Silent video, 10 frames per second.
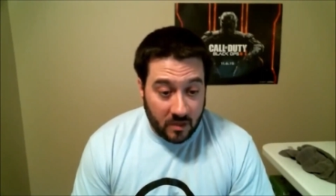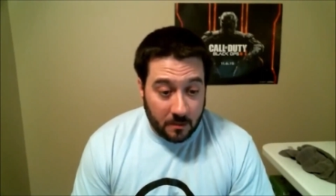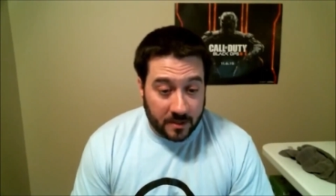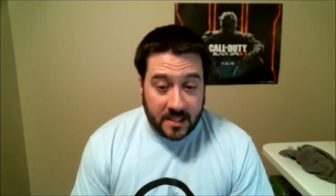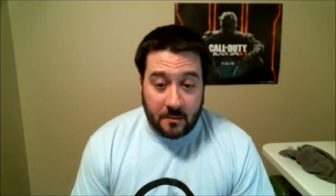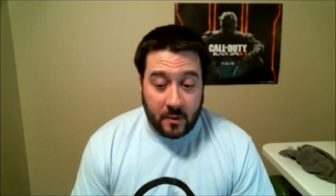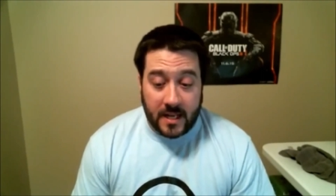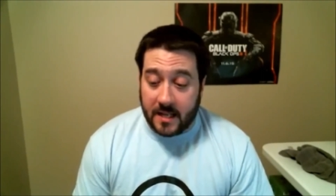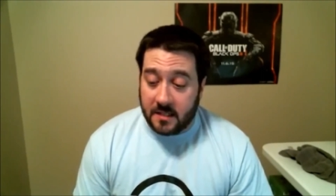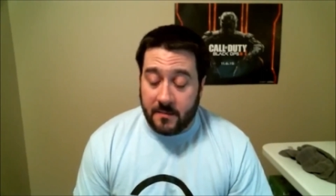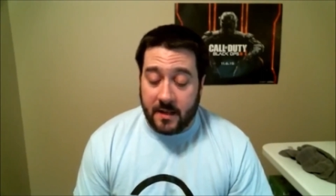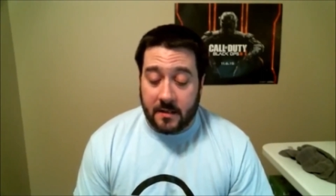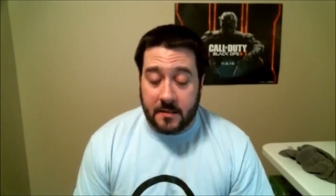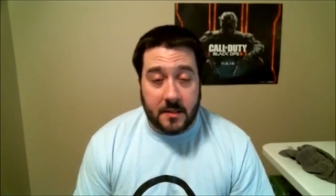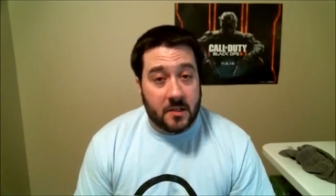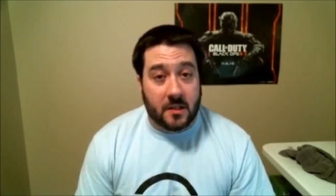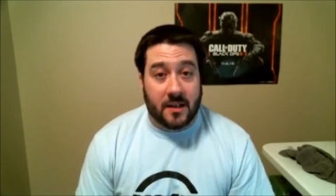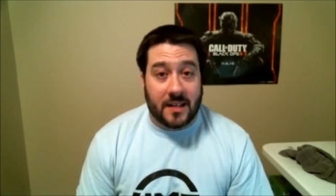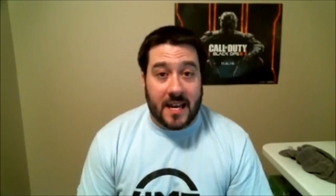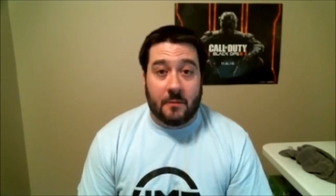But then we had to make a decision, and
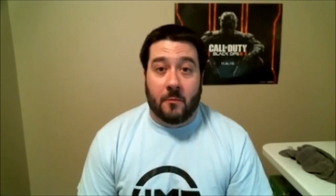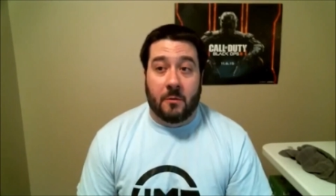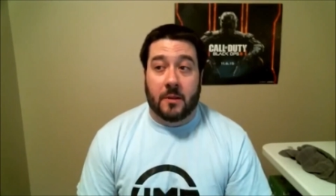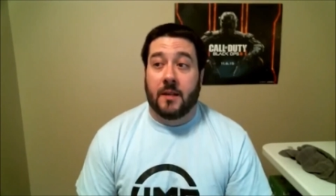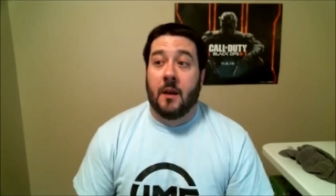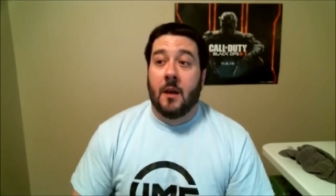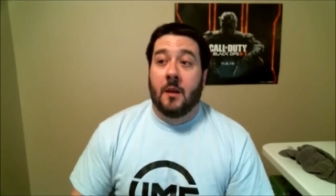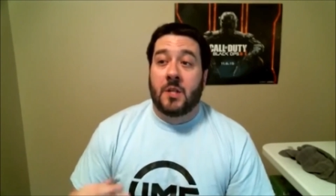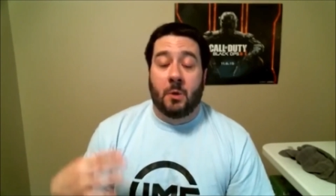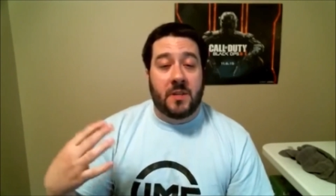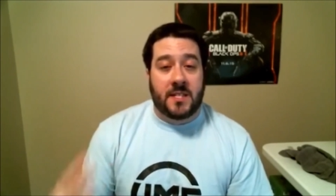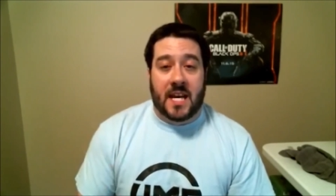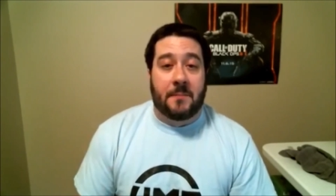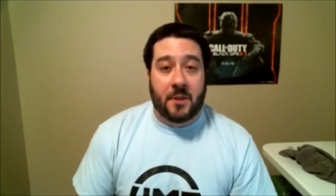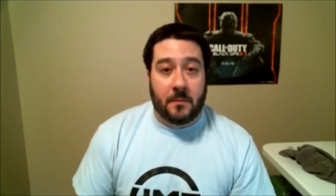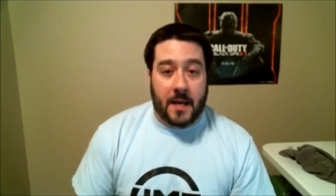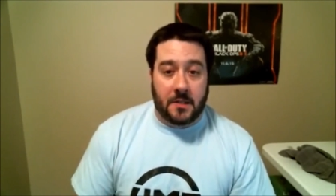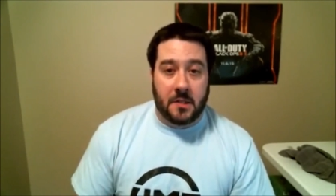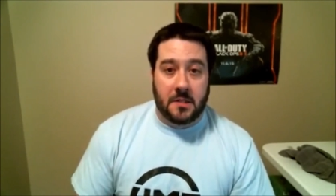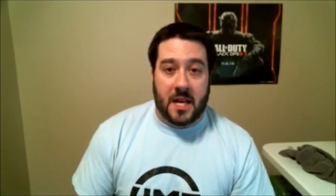again, we were like, should we stop their
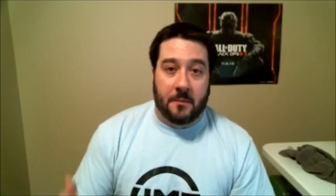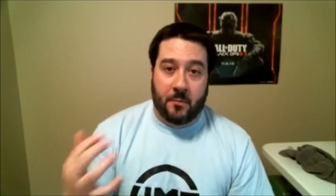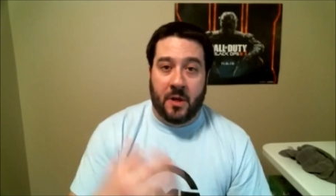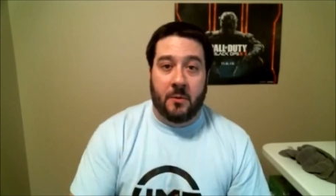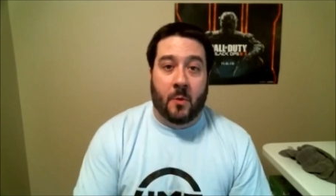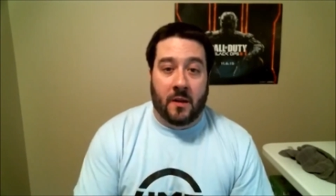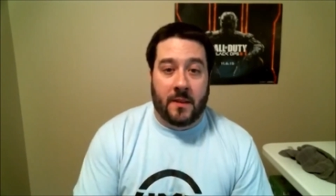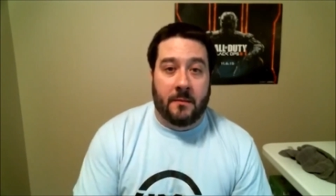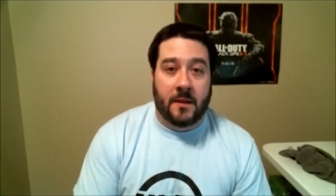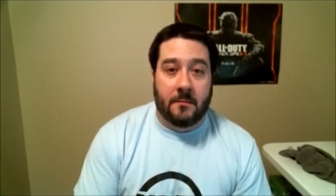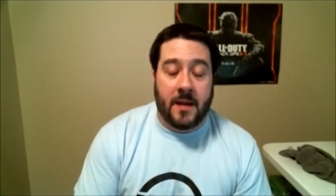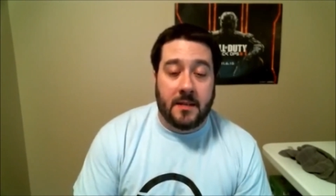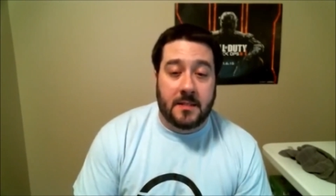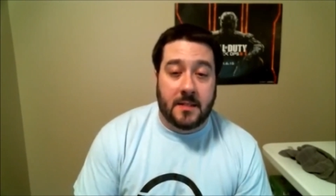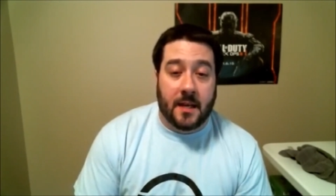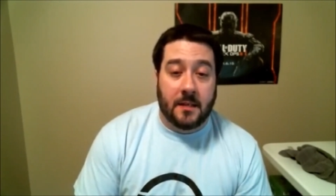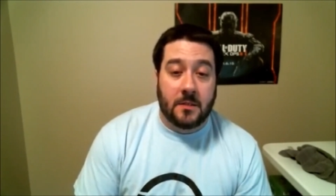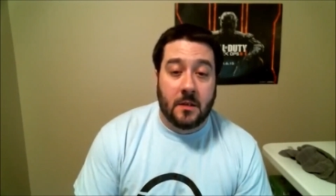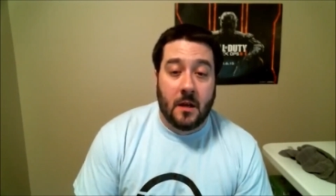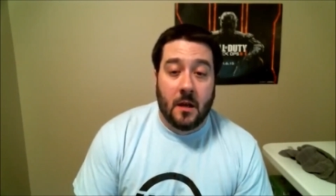matches and bring one of them onto main
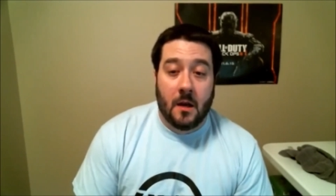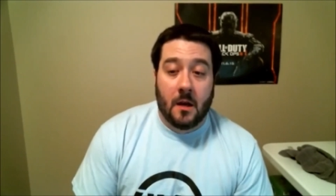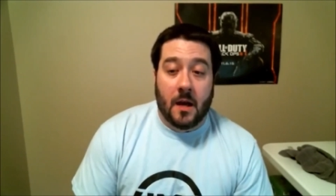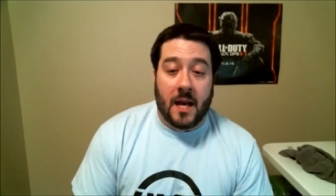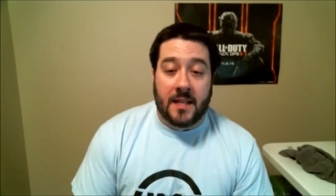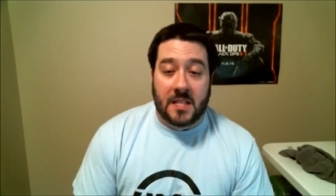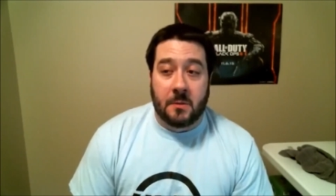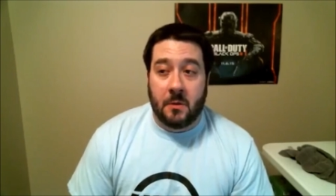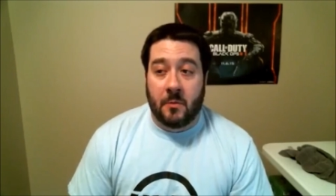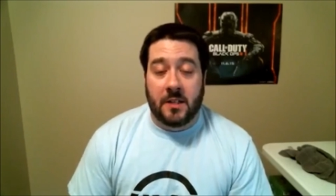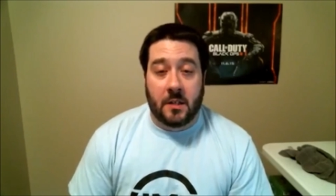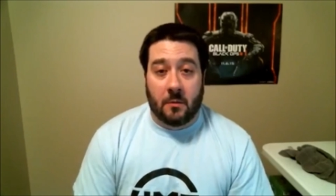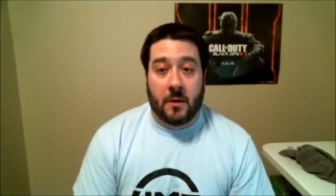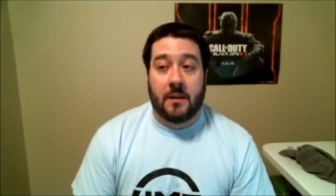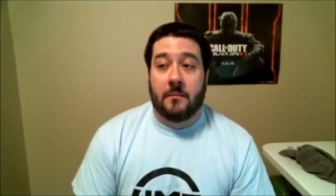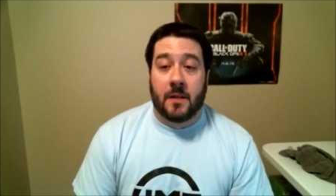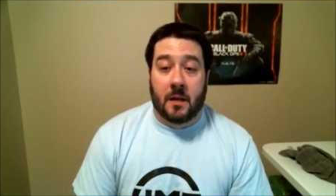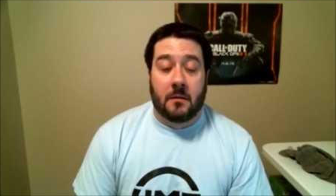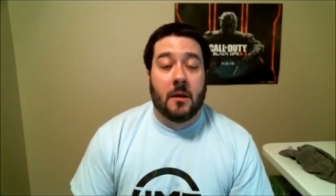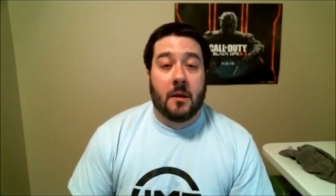stage? And that's when we went, you know what?
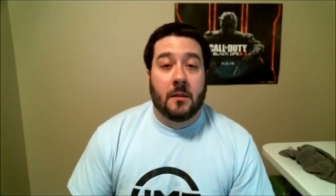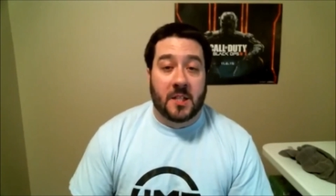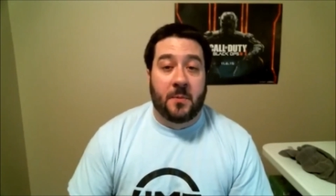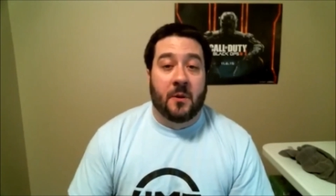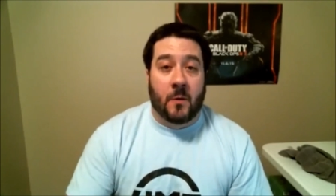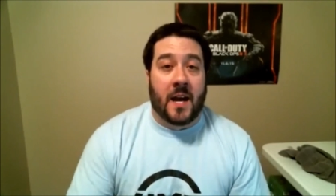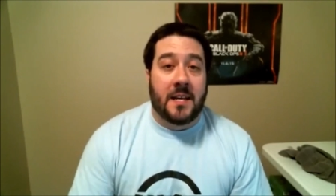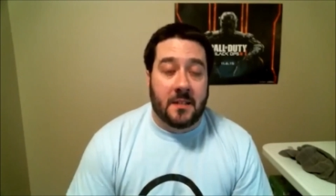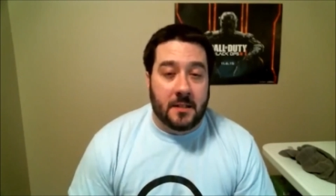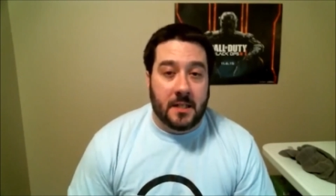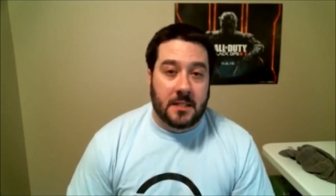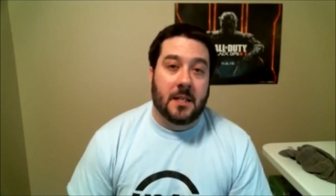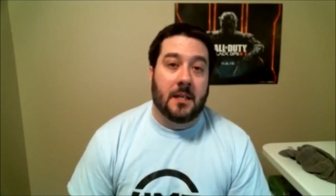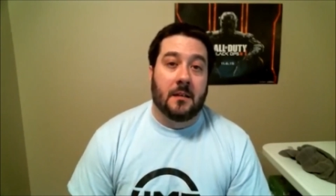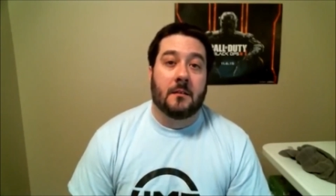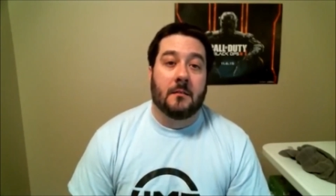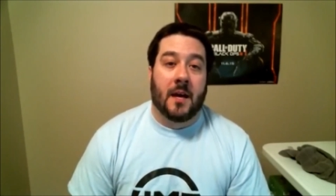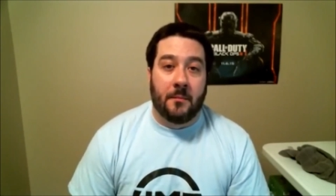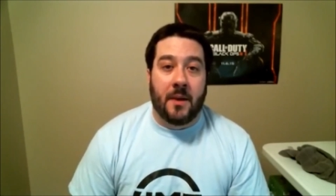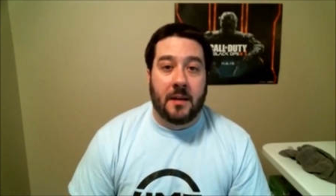No, let's put Rise and DT
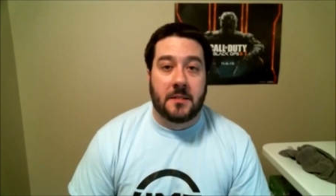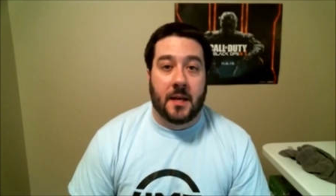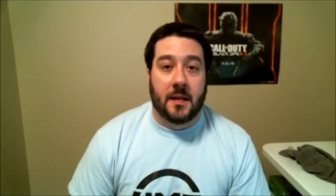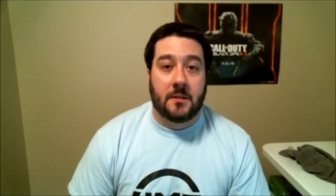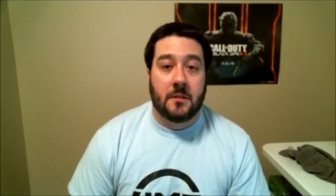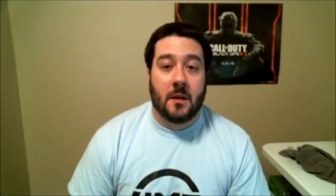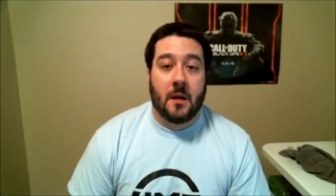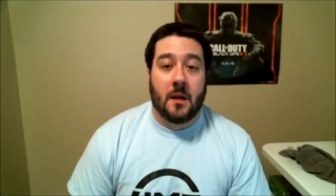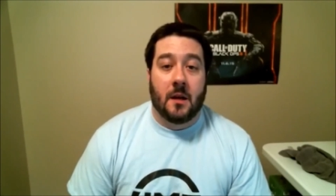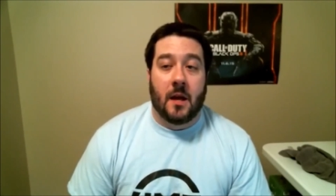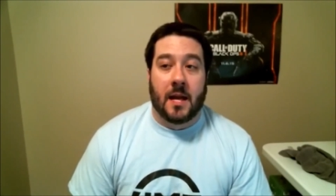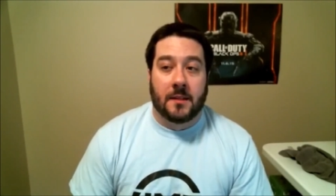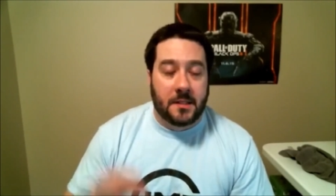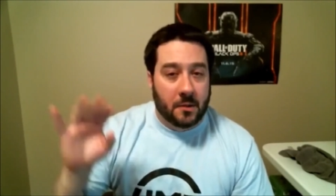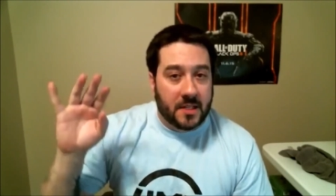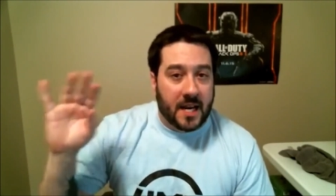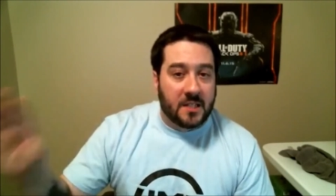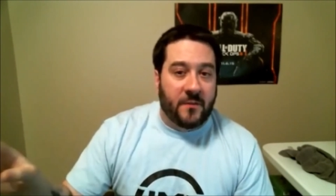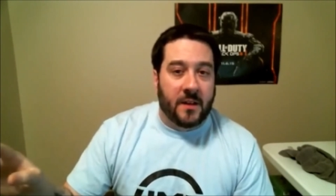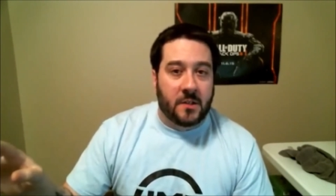on main stage and let those guys
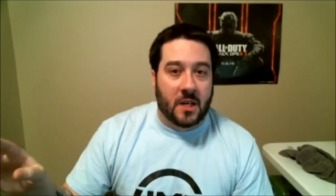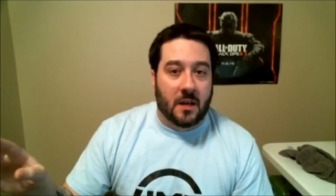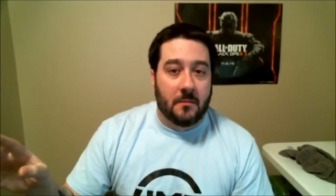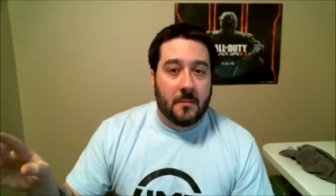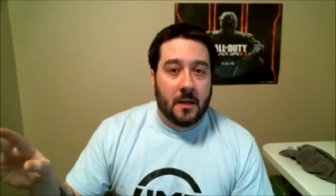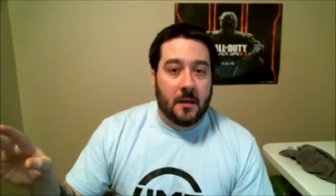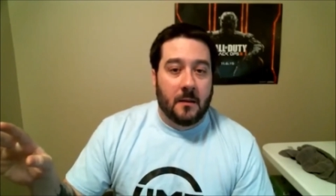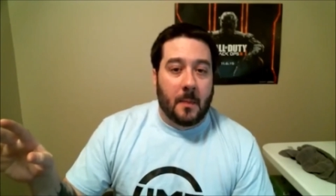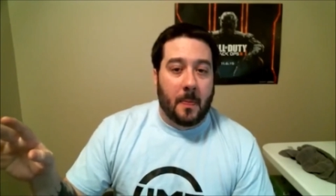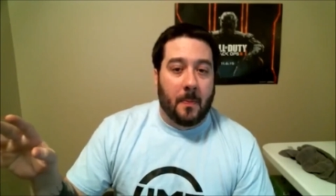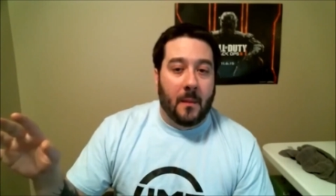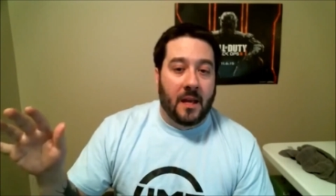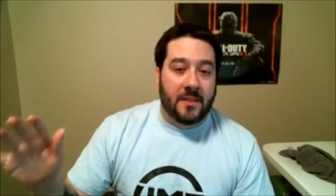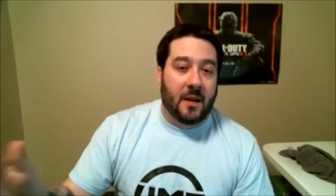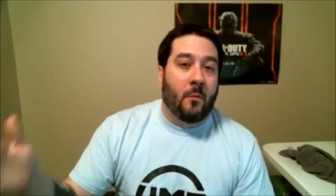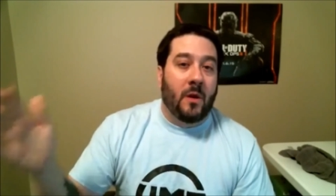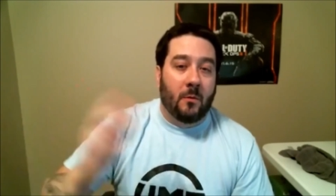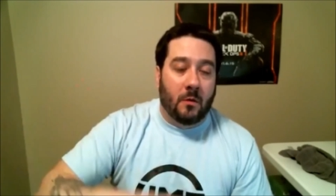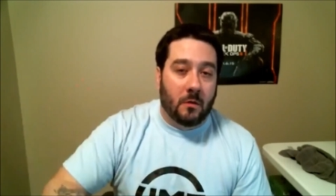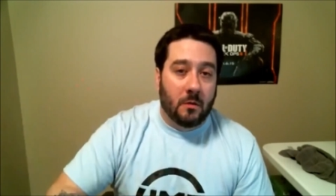finish up, and then we
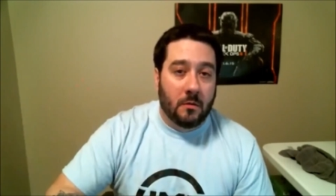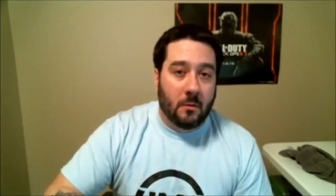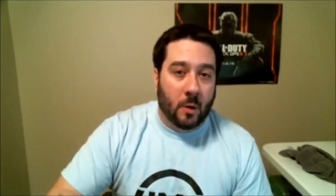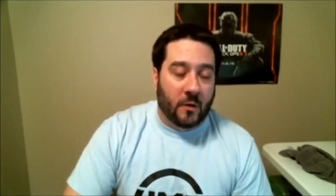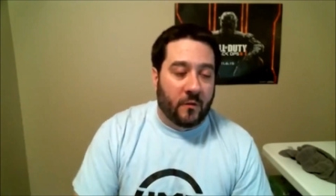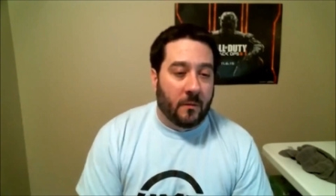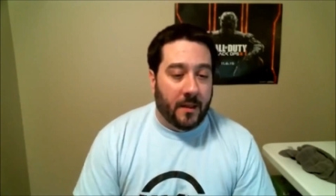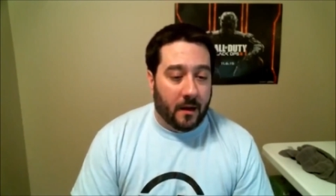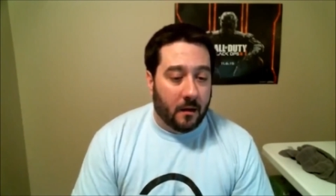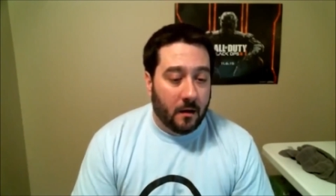will work from there.